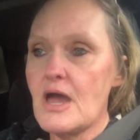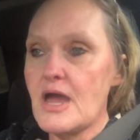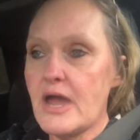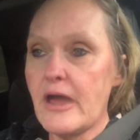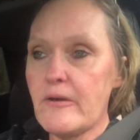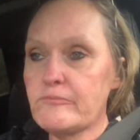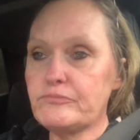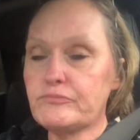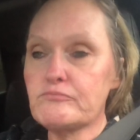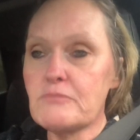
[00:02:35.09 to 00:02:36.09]

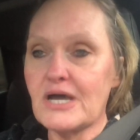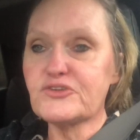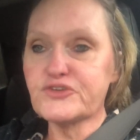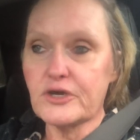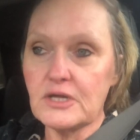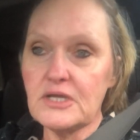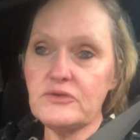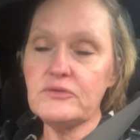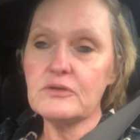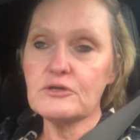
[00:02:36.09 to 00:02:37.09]
And my
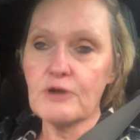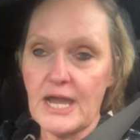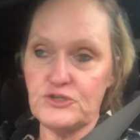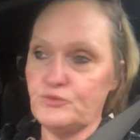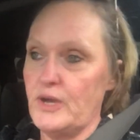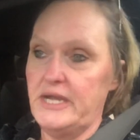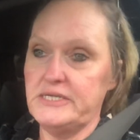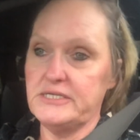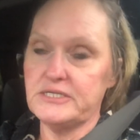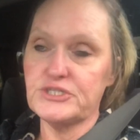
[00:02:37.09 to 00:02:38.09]
son
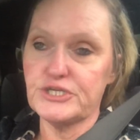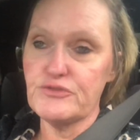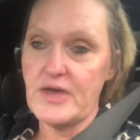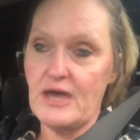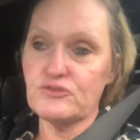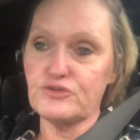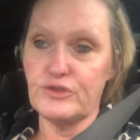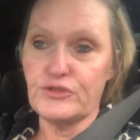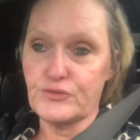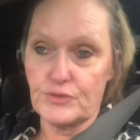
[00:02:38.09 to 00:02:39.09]
graduated in
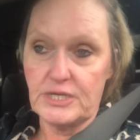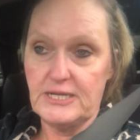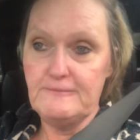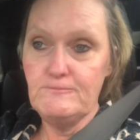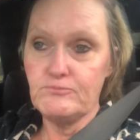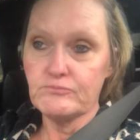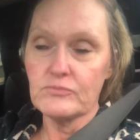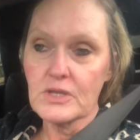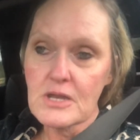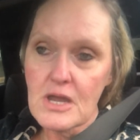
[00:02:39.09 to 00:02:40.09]
2003,
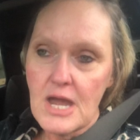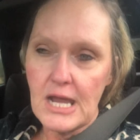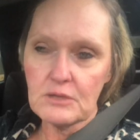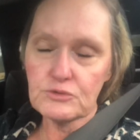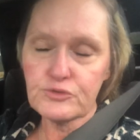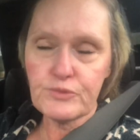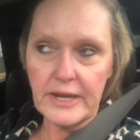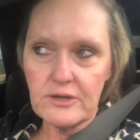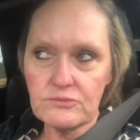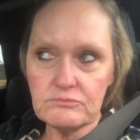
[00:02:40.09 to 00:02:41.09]
and it was
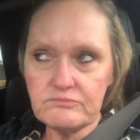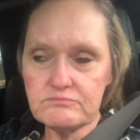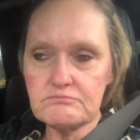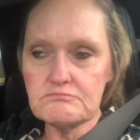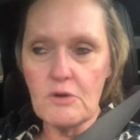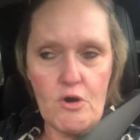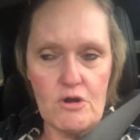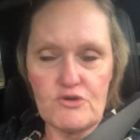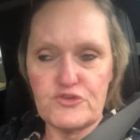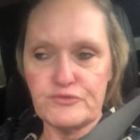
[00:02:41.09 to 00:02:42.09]
around
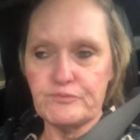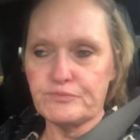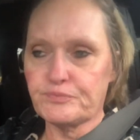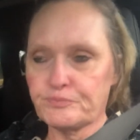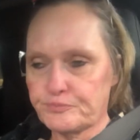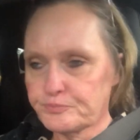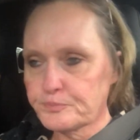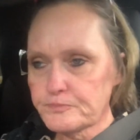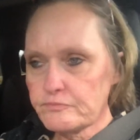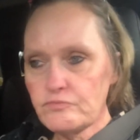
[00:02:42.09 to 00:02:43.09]
March.
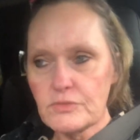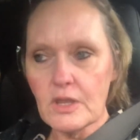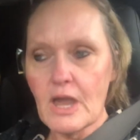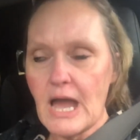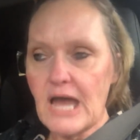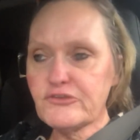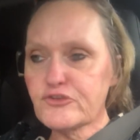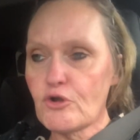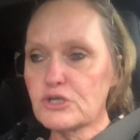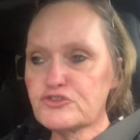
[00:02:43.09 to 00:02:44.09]
I
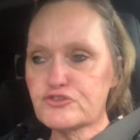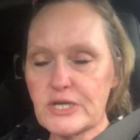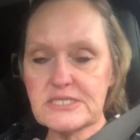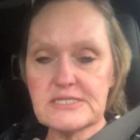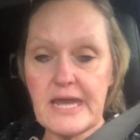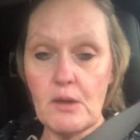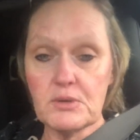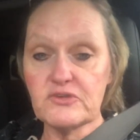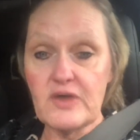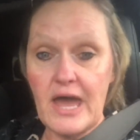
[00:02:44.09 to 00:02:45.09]
started stressing out
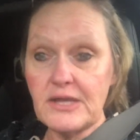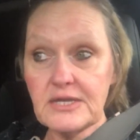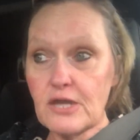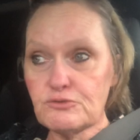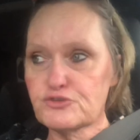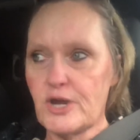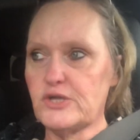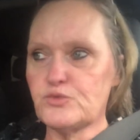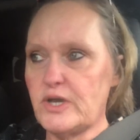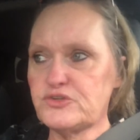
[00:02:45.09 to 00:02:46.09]
because I had to go to his
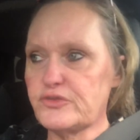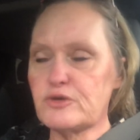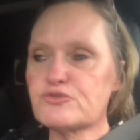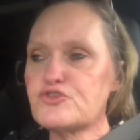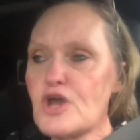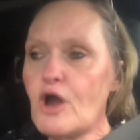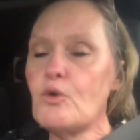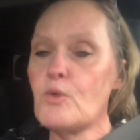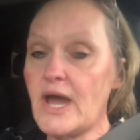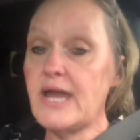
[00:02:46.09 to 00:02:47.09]
graduation. There was no
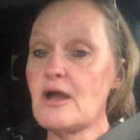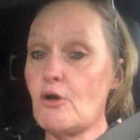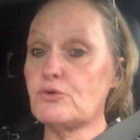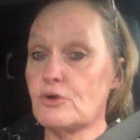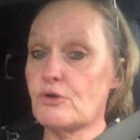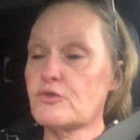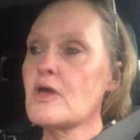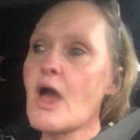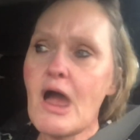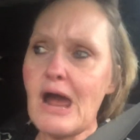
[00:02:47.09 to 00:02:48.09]
way on earth
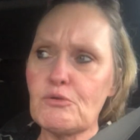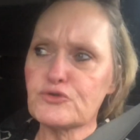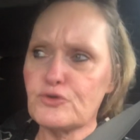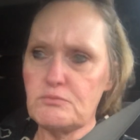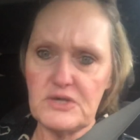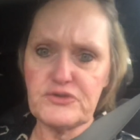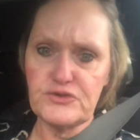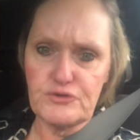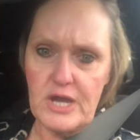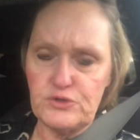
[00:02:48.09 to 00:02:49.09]
I was going to miss his
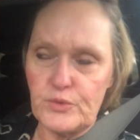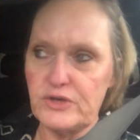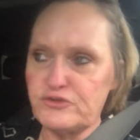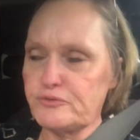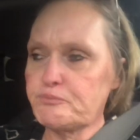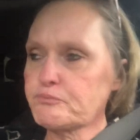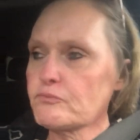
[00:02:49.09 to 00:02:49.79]
graduation.